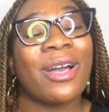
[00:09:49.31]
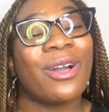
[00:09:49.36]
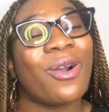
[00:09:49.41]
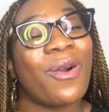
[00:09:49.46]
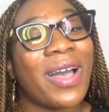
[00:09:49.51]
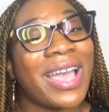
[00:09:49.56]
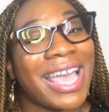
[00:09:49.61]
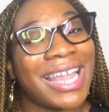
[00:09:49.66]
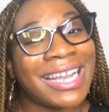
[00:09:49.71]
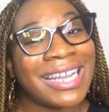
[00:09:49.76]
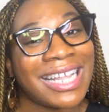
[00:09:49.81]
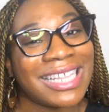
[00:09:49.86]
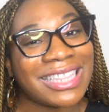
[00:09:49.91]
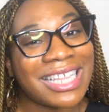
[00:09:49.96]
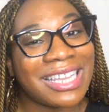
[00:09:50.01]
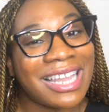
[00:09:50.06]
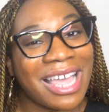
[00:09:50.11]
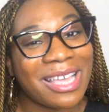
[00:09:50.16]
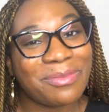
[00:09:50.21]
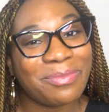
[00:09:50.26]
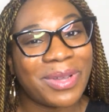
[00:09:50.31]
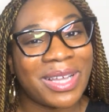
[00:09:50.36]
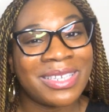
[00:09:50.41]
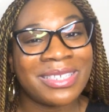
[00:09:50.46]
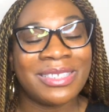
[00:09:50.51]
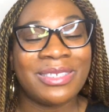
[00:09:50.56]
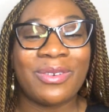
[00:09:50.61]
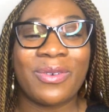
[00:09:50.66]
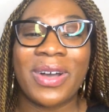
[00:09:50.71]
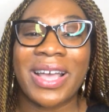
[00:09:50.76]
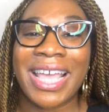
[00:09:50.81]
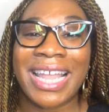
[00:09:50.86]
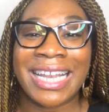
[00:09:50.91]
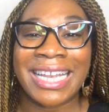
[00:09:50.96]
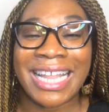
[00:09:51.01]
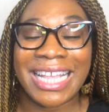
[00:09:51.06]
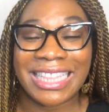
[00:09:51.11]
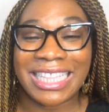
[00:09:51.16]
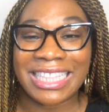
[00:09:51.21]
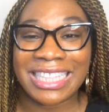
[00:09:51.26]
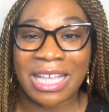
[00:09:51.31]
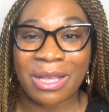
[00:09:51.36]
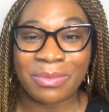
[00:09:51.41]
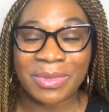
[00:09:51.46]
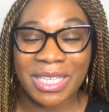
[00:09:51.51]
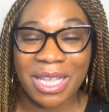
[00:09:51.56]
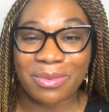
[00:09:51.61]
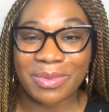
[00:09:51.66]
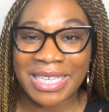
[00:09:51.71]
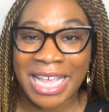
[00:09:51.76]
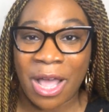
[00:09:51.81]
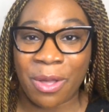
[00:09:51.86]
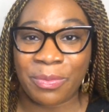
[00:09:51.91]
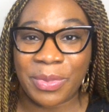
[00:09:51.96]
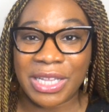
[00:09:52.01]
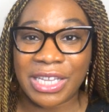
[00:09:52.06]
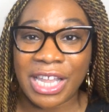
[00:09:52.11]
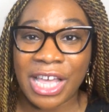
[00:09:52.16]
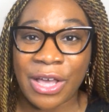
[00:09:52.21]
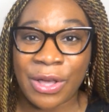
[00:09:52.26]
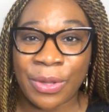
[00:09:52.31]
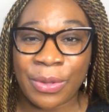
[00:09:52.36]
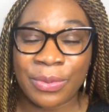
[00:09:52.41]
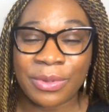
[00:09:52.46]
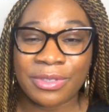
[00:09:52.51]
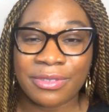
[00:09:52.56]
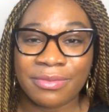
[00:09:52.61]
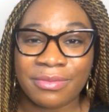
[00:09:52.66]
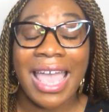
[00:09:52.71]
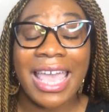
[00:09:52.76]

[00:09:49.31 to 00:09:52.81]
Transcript: go ahead and hit the like button, go ahead and hit the thumbs up down below.